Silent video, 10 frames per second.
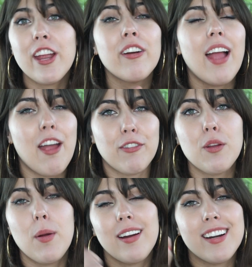They're
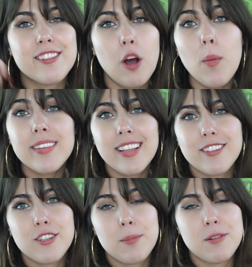everywhere, and it's always in the
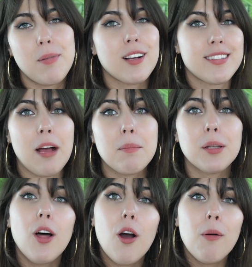description box down
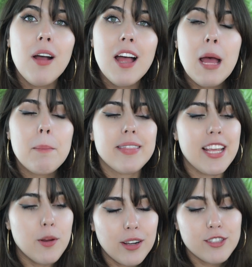below. But
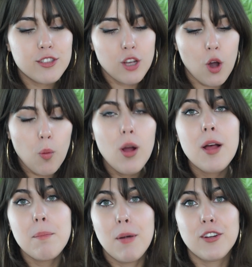thank you guys so
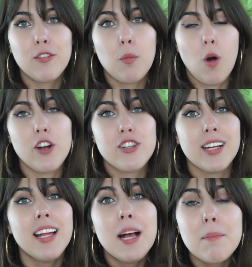much for
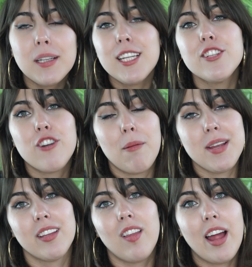watching. Please drop
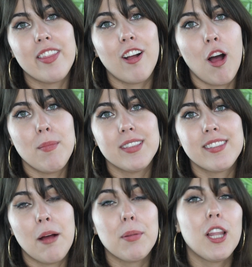me a line in the
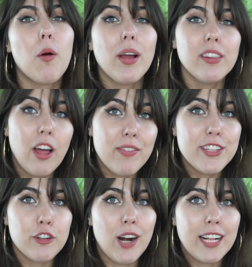comments down below. I love
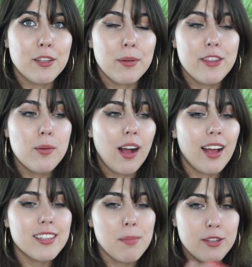interacting with you
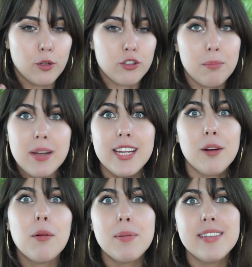guys. My social
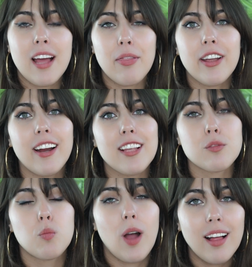media will be down there
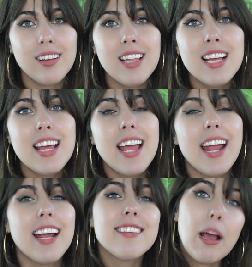as well,
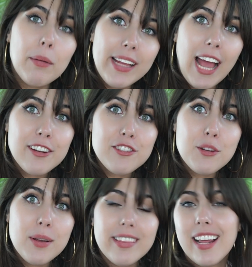and I will catch
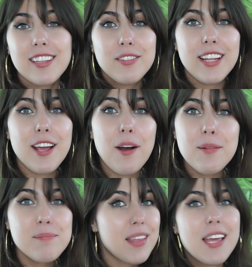you in the next
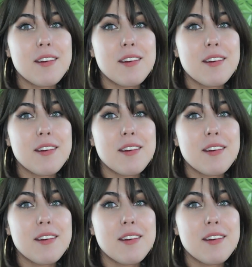video.